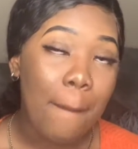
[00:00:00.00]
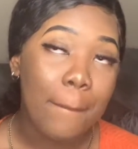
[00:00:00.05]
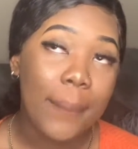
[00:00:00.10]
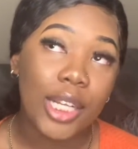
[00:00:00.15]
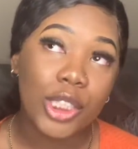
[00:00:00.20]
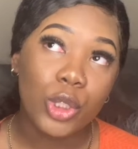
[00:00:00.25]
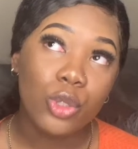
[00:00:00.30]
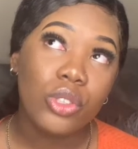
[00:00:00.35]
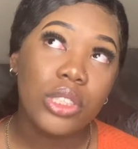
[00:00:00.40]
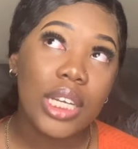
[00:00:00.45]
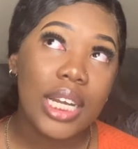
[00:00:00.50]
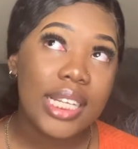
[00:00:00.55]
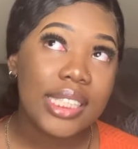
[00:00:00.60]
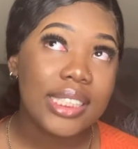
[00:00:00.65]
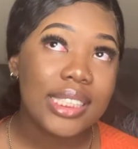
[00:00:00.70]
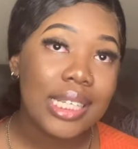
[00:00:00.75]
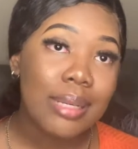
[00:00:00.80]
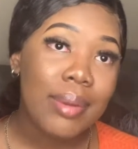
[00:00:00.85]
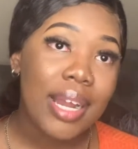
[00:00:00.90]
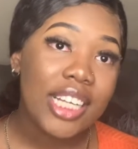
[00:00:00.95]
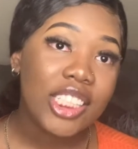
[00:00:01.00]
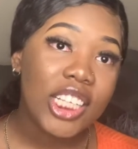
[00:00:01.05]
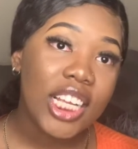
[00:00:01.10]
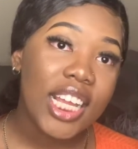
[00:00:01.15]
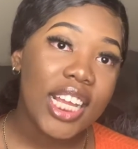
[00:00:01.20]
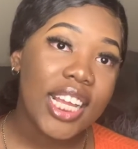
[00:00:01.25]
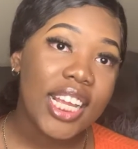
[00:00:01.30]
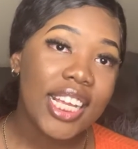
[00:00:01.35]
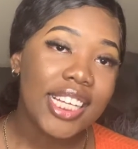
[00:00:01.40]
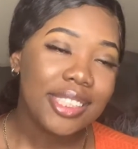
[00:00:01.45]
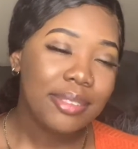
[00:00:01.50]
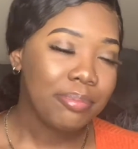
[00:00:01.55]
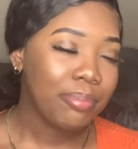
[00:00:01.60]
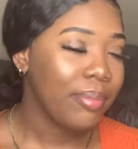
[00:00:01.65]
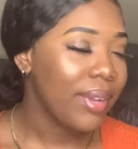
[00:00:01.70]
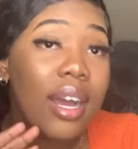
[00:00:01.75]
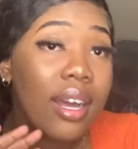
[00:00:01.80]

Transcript: But you should listen to my opinion.